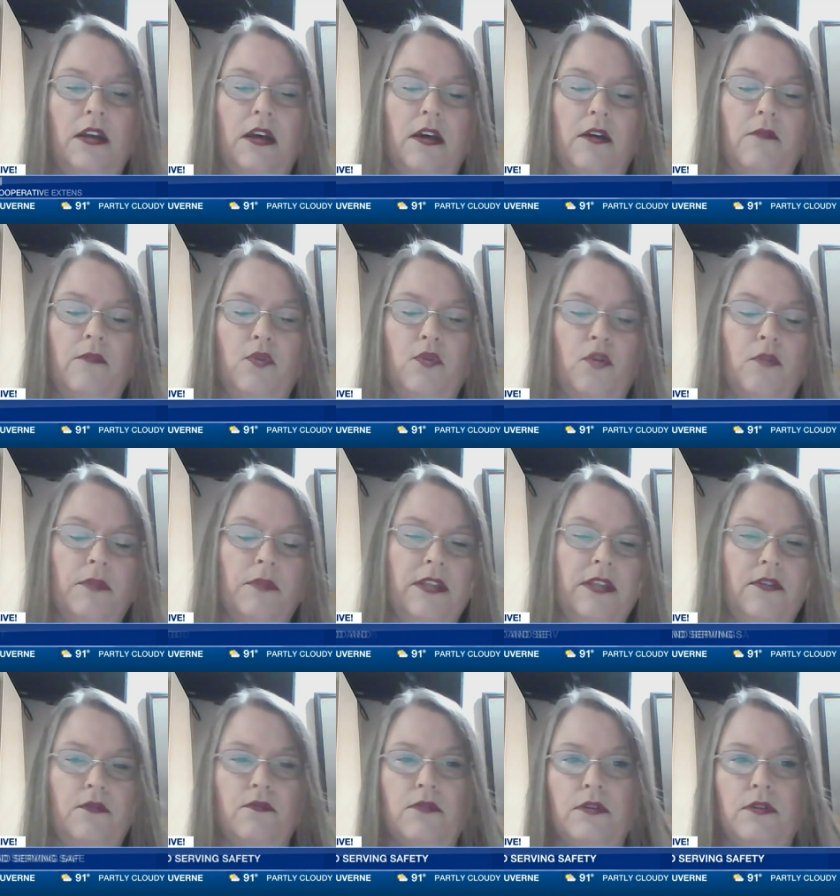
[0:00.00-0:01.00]
Uh,
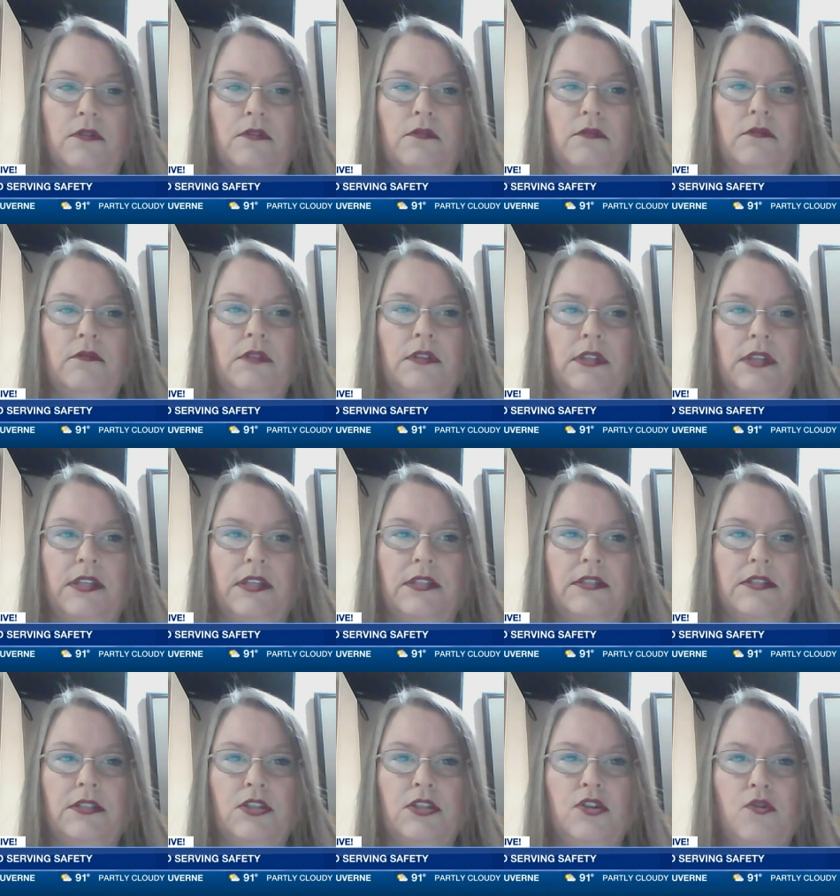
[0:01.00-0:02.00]
normally, the rule
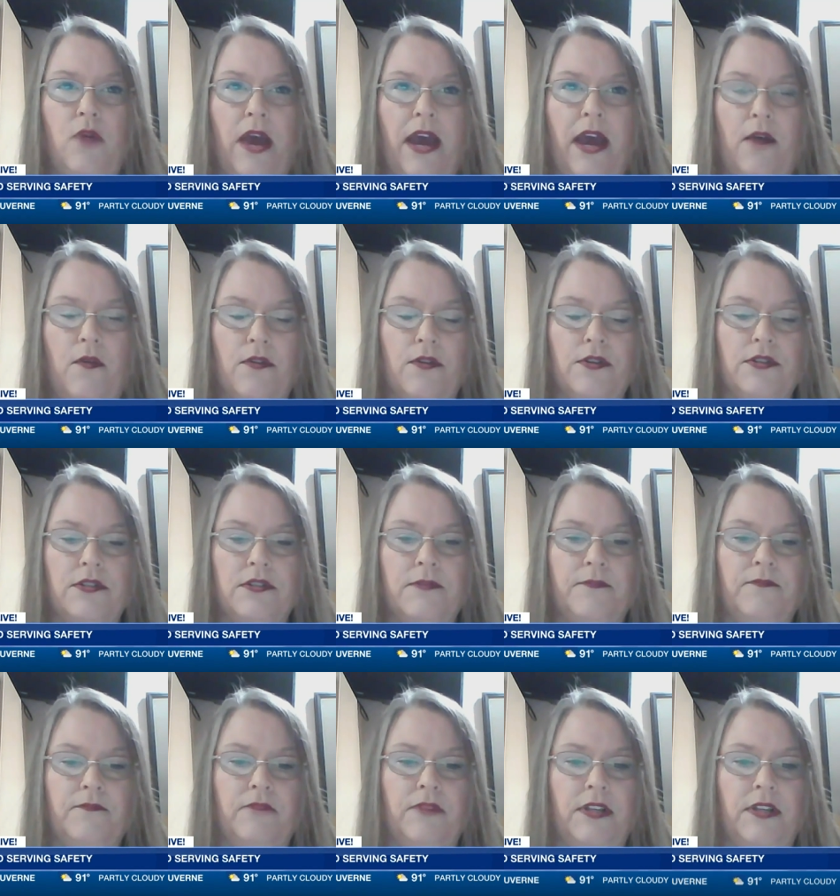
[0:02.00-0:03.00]
is two hours,
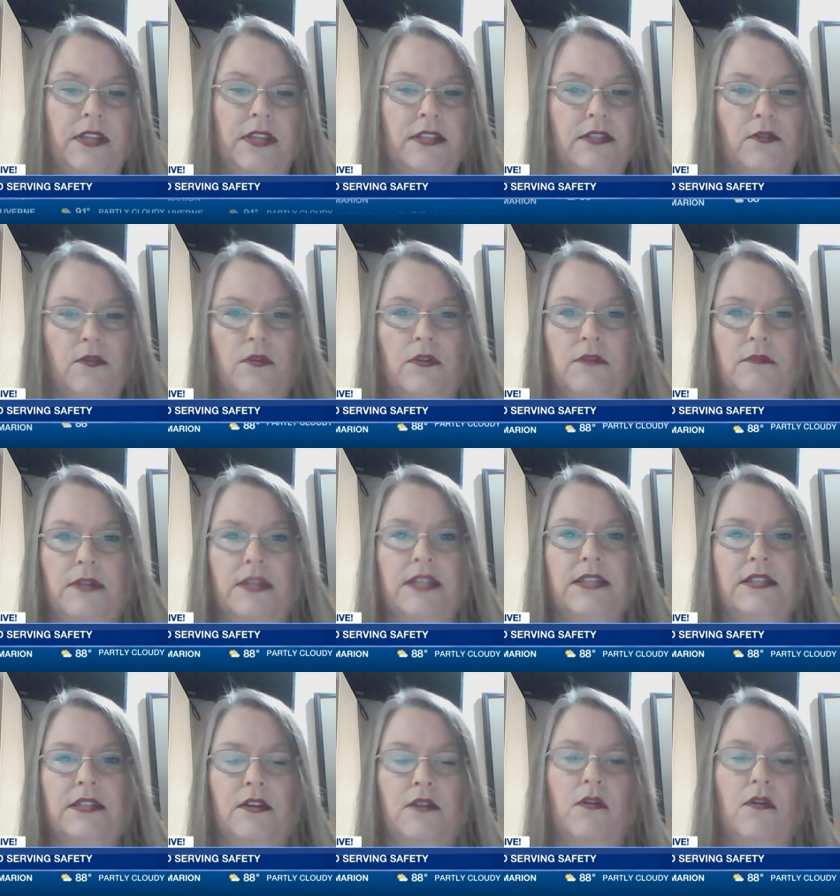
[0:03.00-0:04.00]
but it's going to
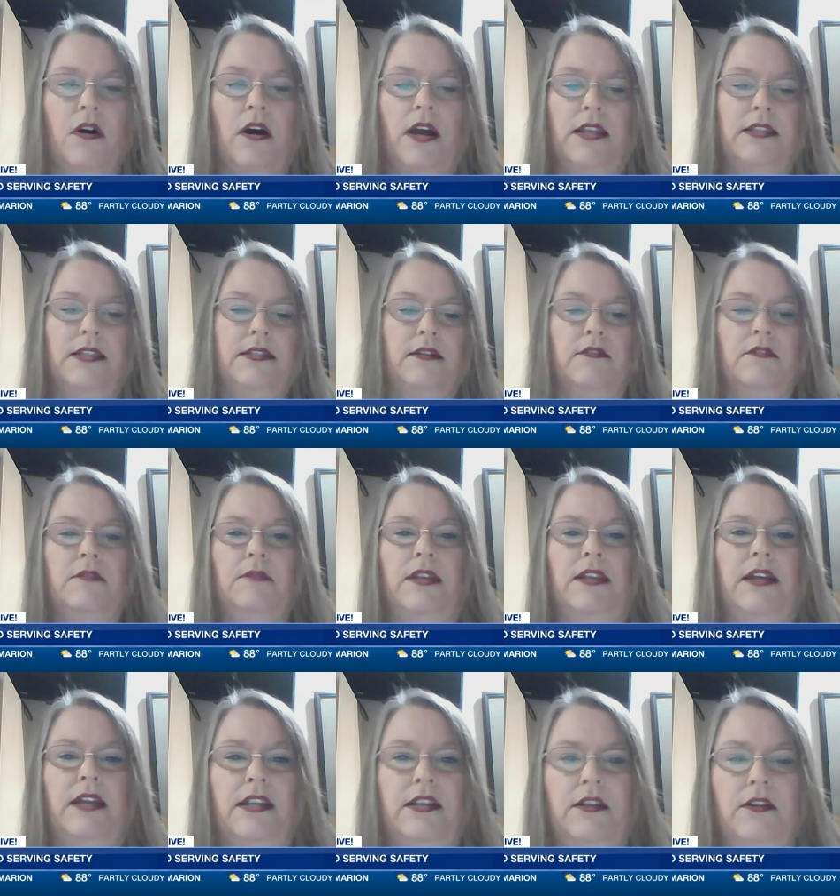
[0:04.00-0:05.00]
be so hot. It's going to
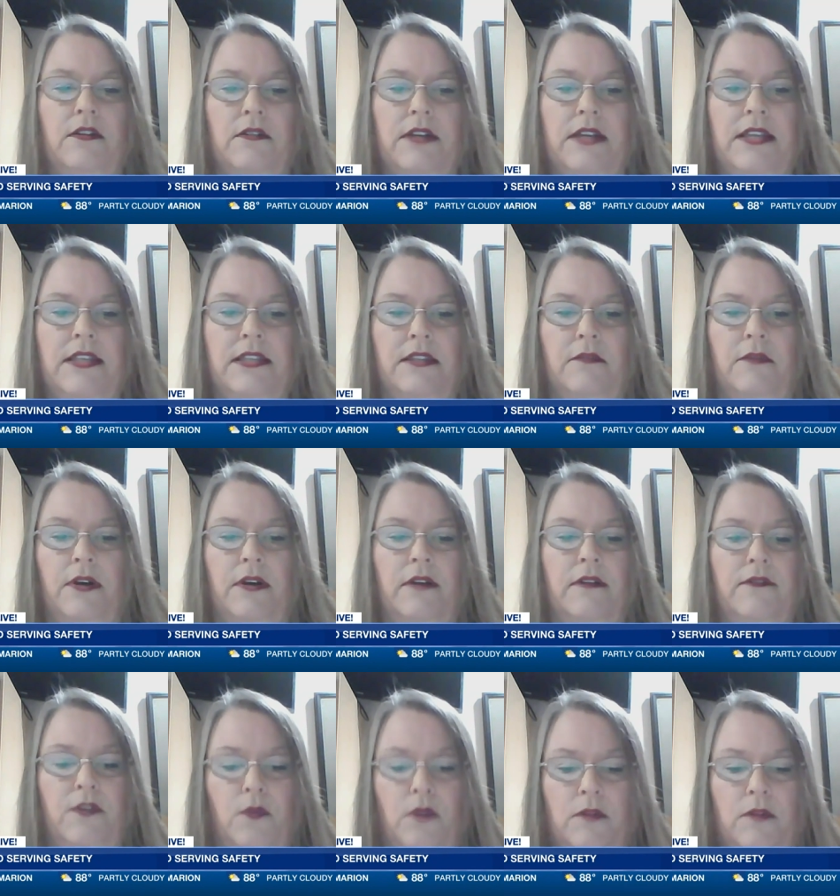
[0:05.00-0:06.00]
be 90 degrees and
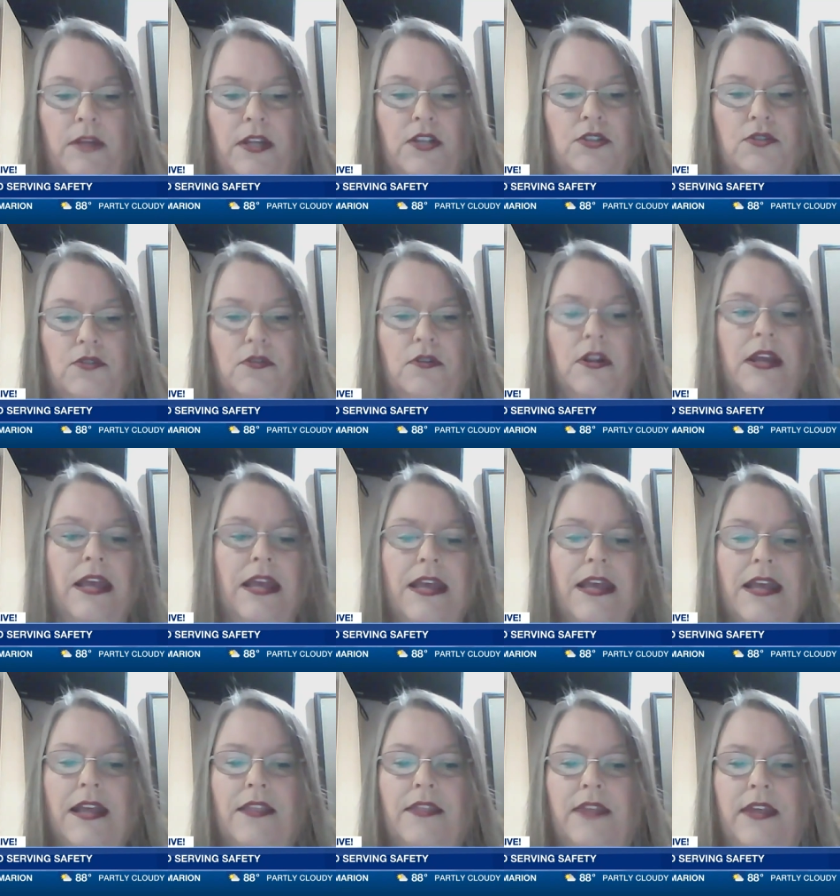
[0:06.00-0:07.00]
above. You want to make sure
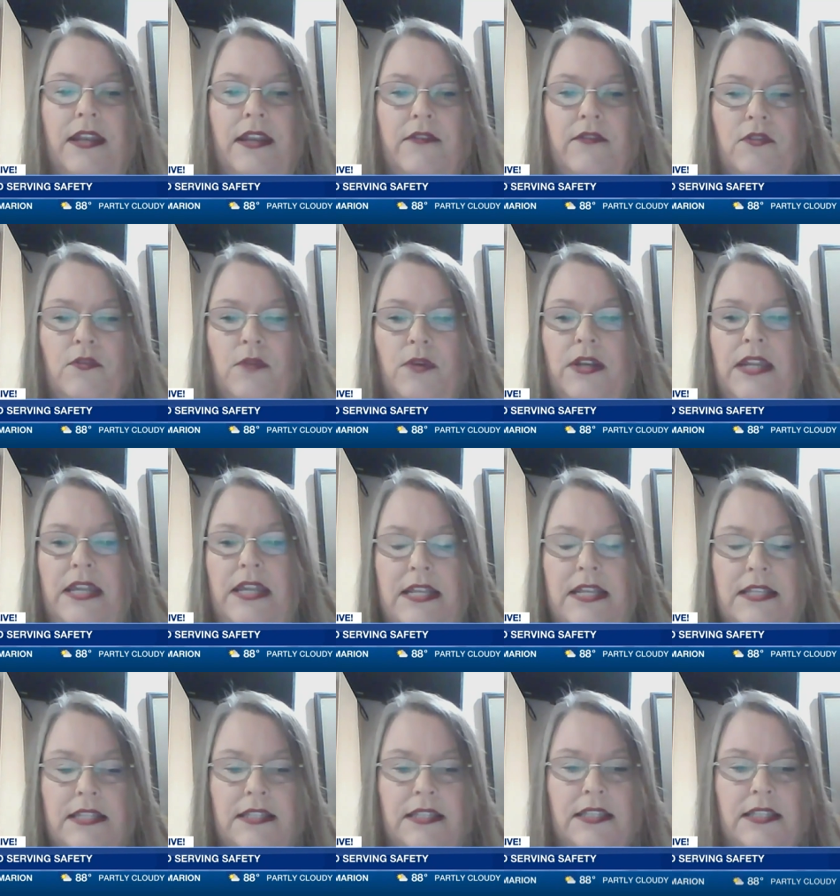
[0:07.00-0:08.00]
that everyone
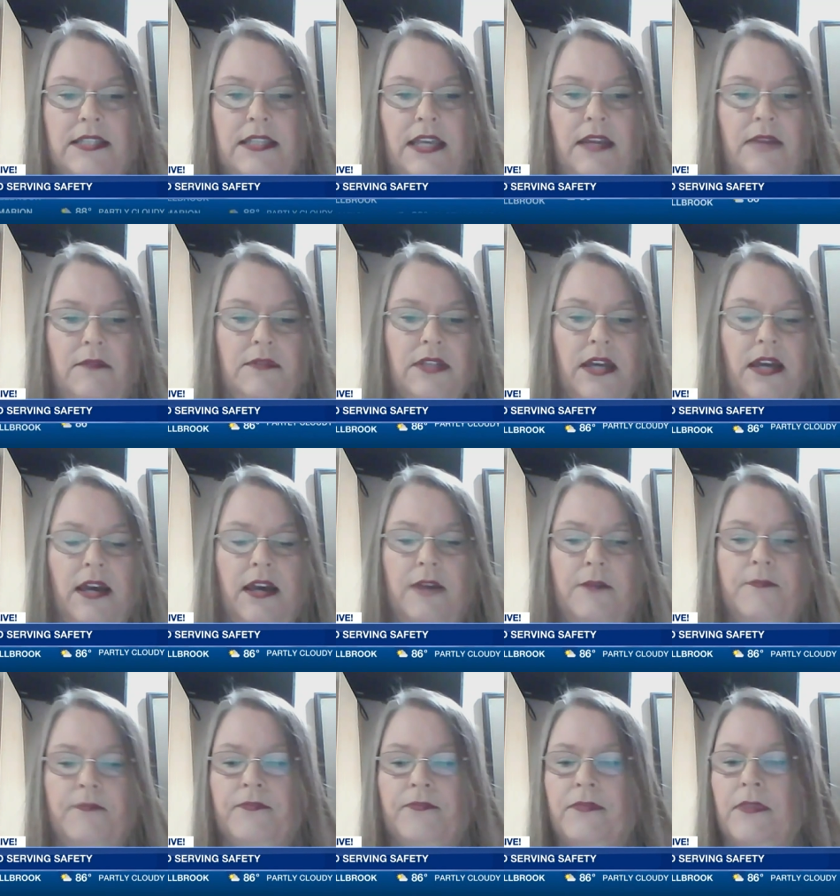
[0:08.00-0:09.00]
eats at the same
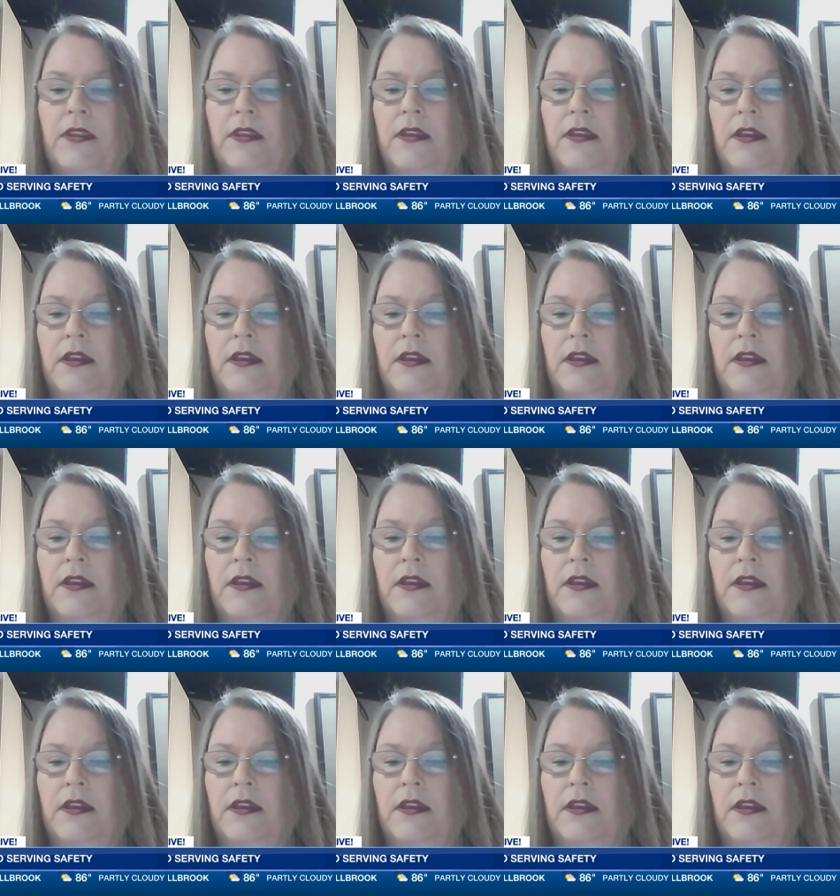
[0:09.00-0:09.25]
time